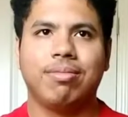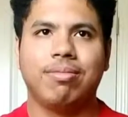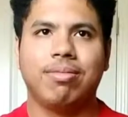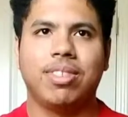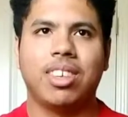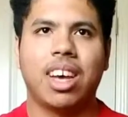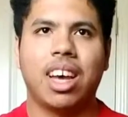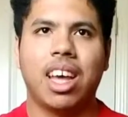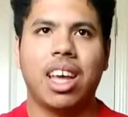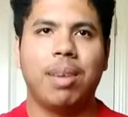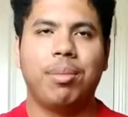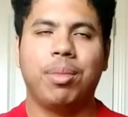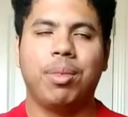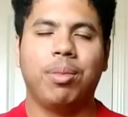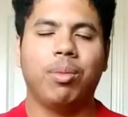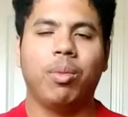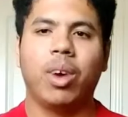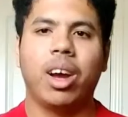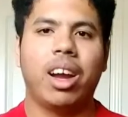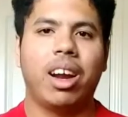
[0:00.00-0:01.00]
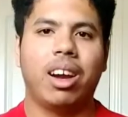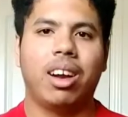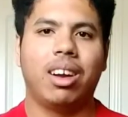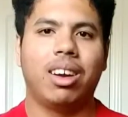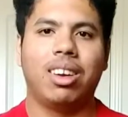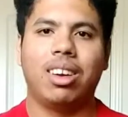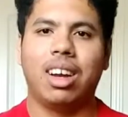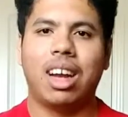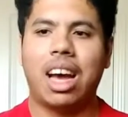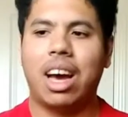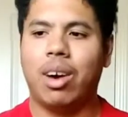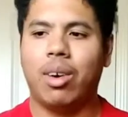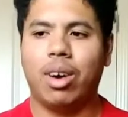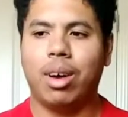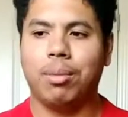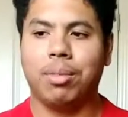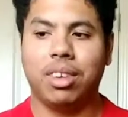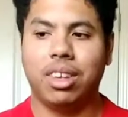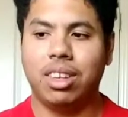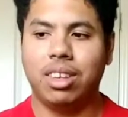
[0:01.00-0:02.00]
time and where, how
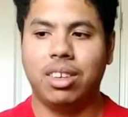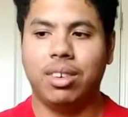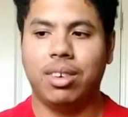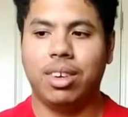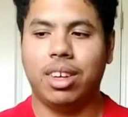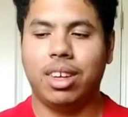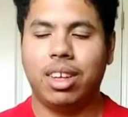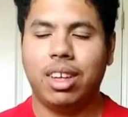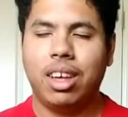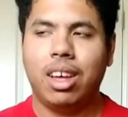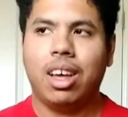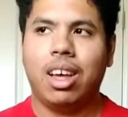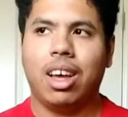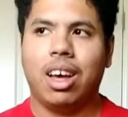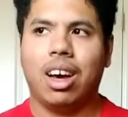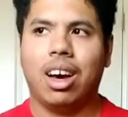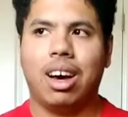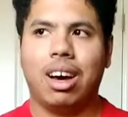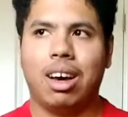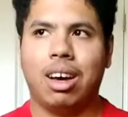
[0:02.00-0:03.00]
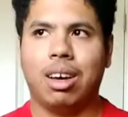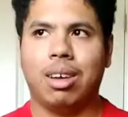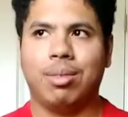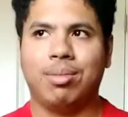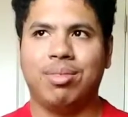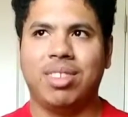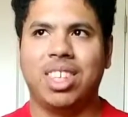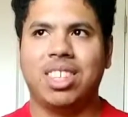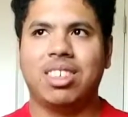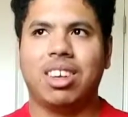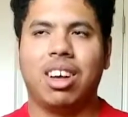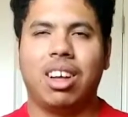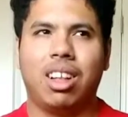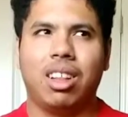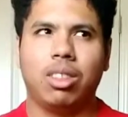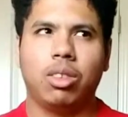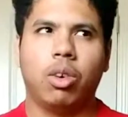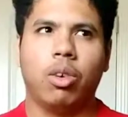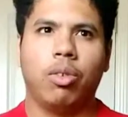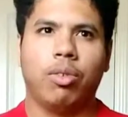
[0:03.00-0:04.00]
I'm going to do it. Um, it's
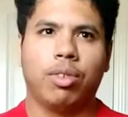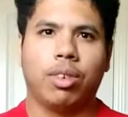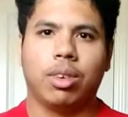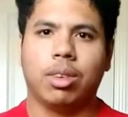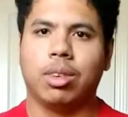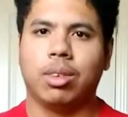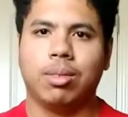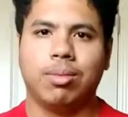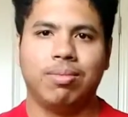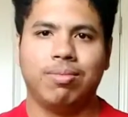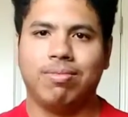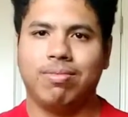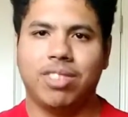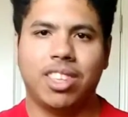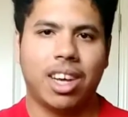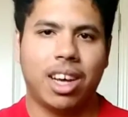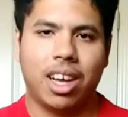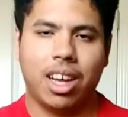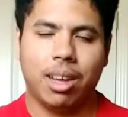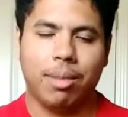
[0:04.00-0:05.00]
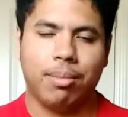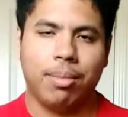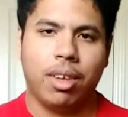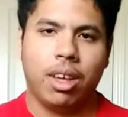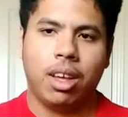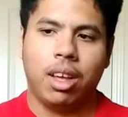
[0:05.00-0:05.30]
all over time.